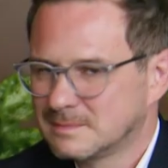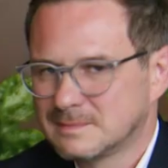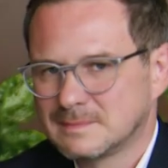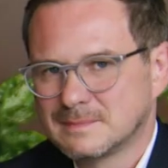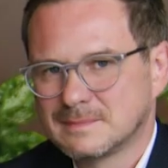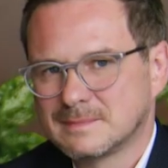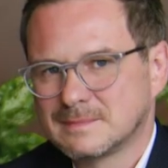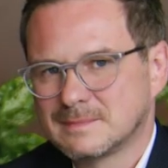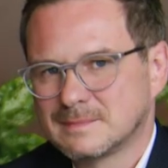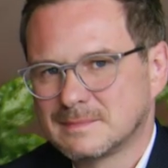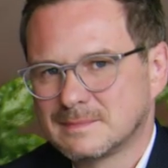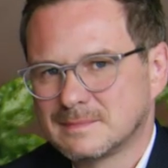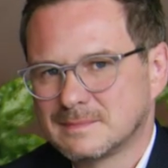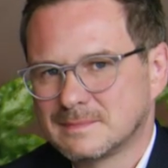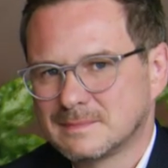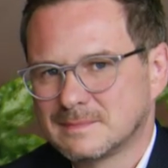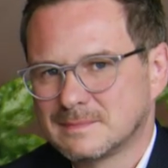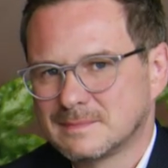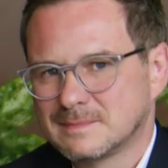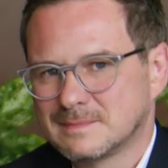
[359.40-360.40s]

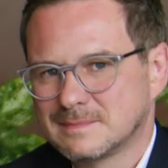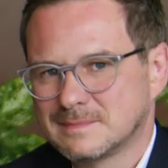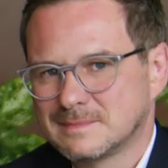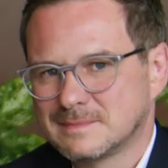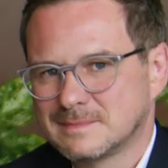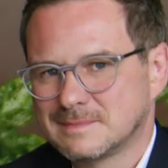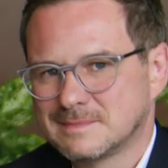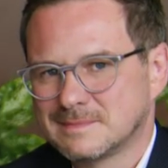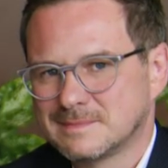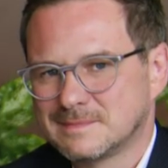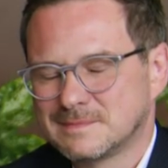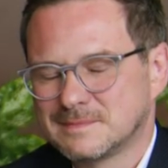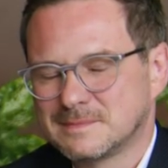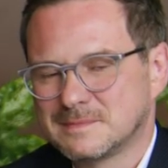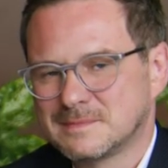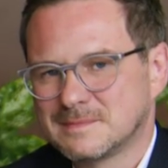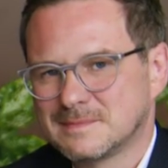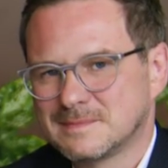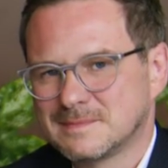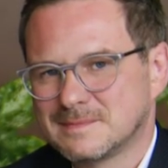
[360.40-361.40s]

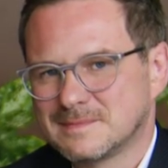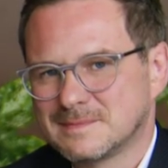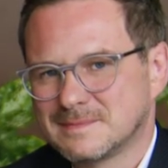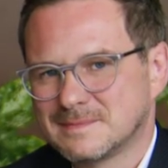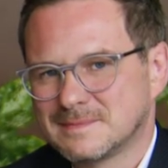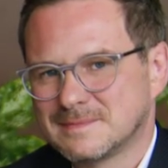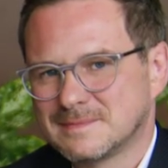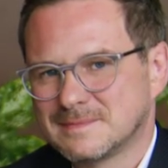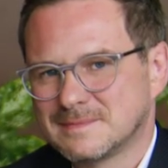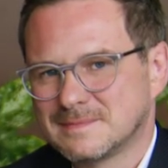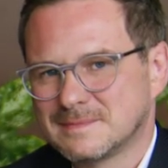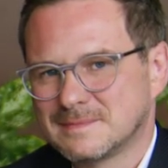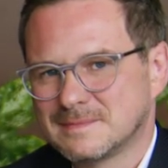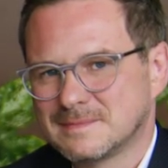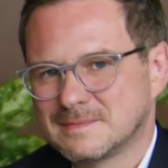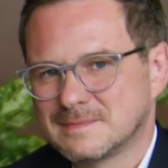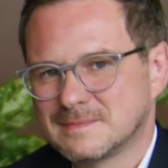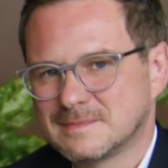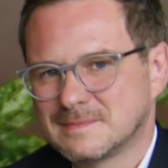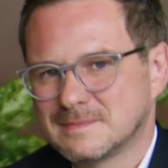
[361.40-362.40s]

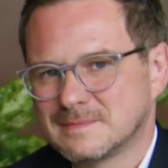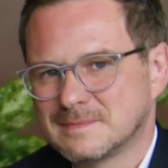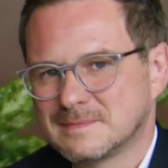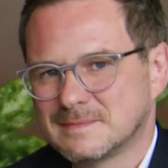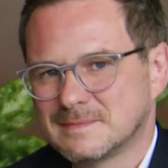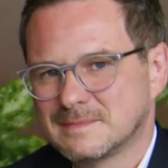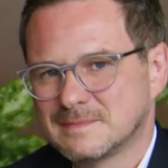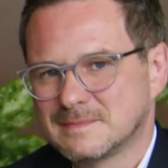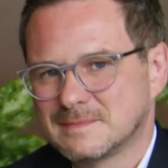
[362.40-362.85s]
(not speaking)